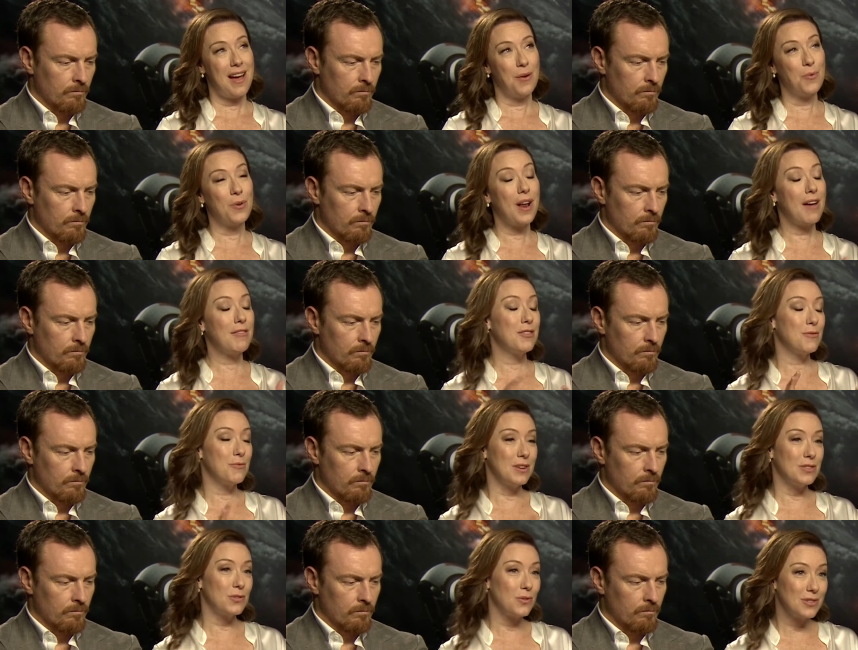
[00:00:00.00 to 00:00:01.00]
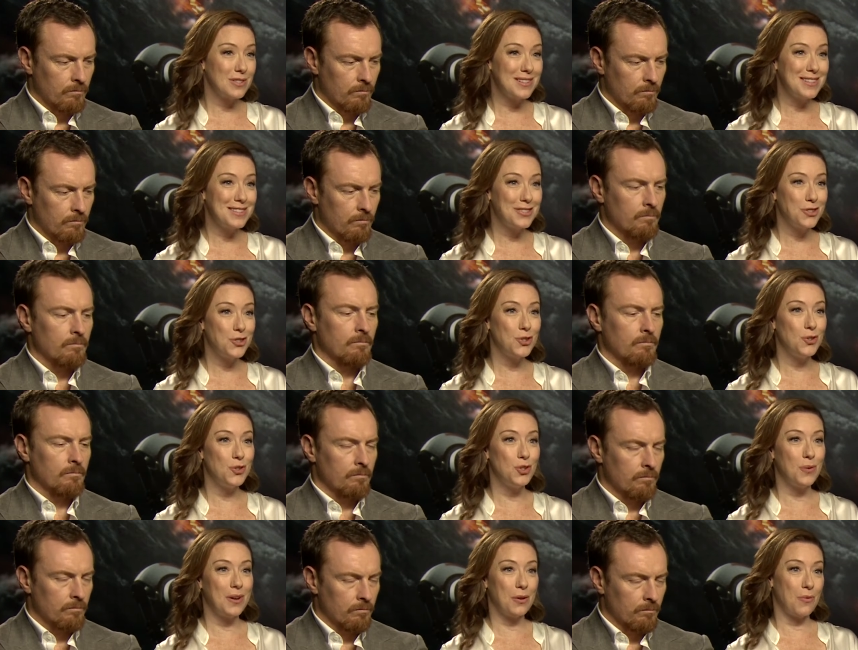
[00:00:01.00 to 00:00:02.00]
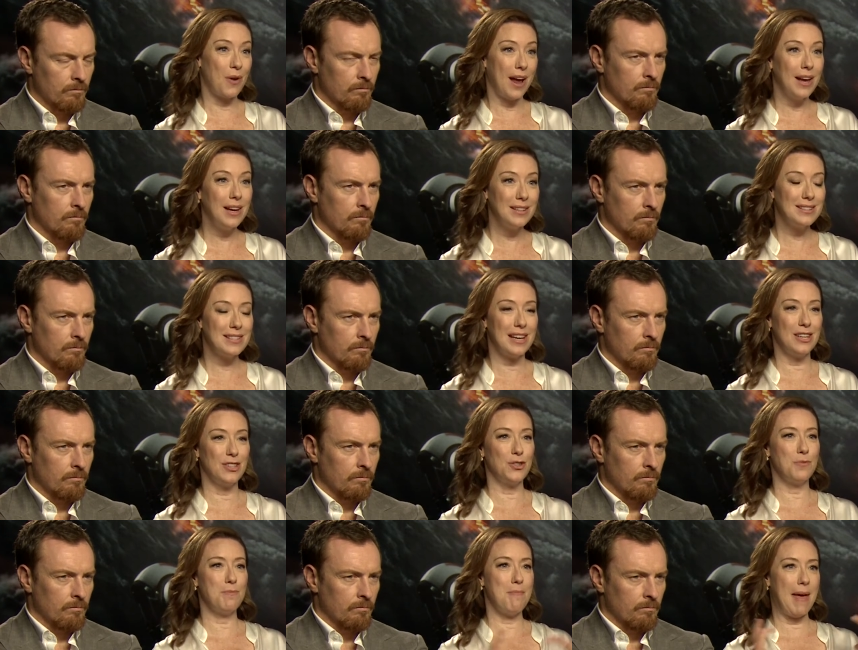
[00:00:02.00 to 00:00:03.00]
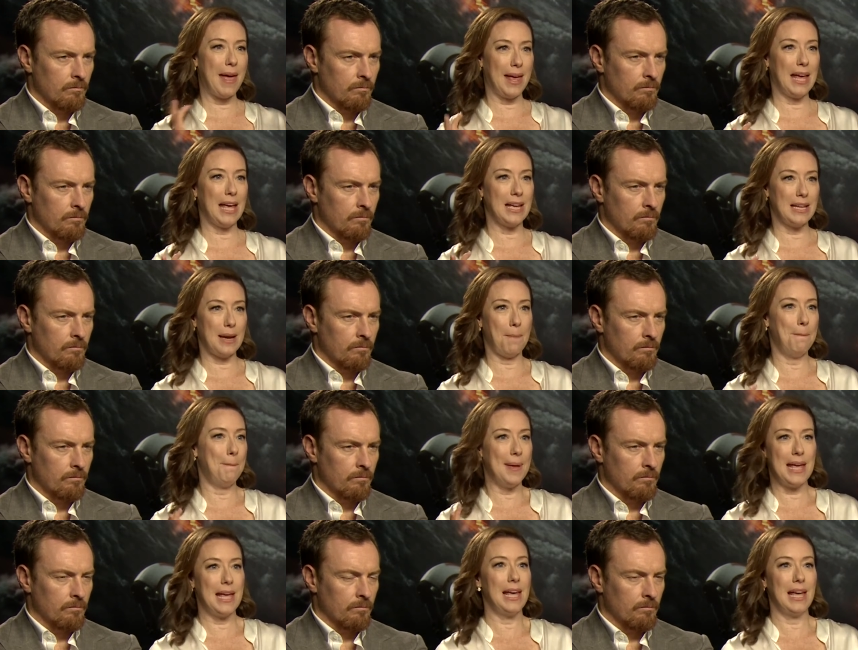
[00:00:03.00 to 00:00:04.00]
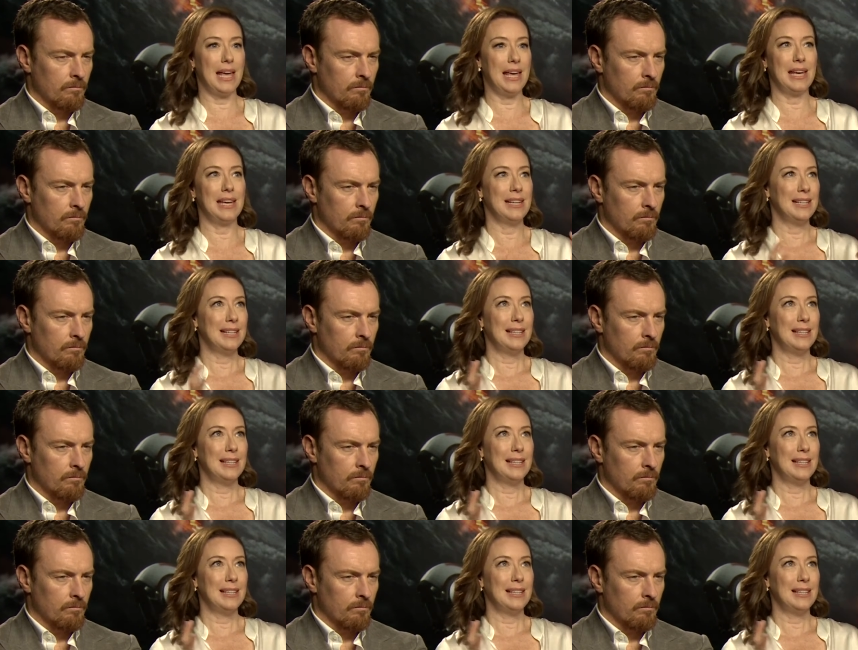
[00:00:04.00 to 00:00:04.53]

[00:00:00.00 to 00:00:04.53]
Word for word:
Speaker 1: would have the resources to do it right and to make it a big